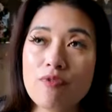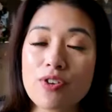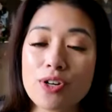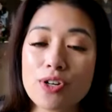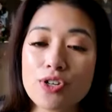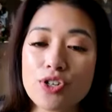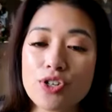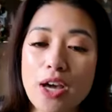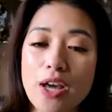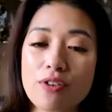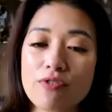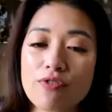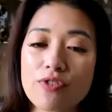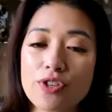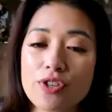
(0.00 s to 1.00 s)
for a
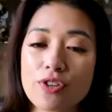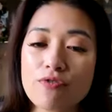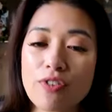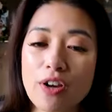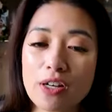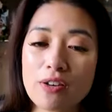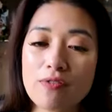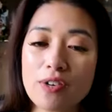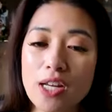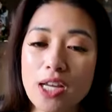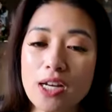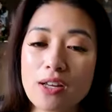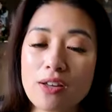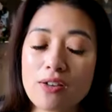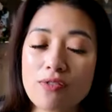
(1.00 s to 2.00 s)
Jan 1st effective
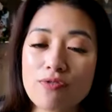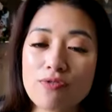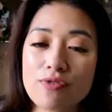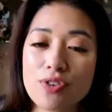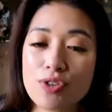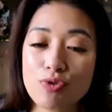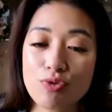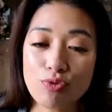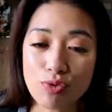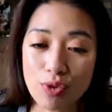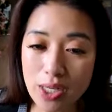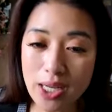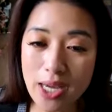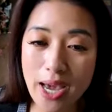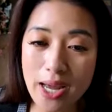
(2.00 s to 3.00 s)
date if you
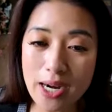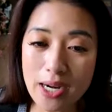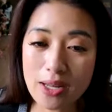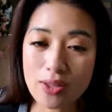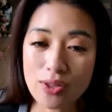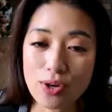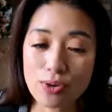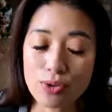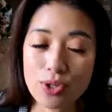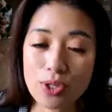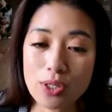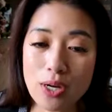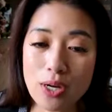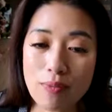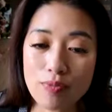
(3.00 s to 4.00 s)
can't and
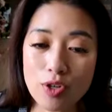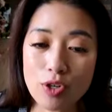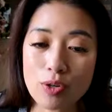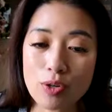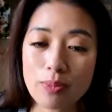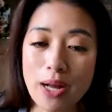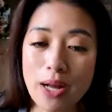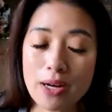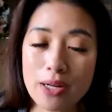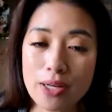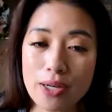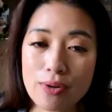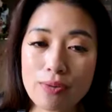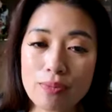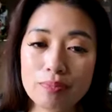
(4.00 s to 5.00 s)
those don't apply
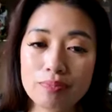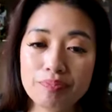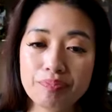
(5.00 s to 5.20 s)
to you.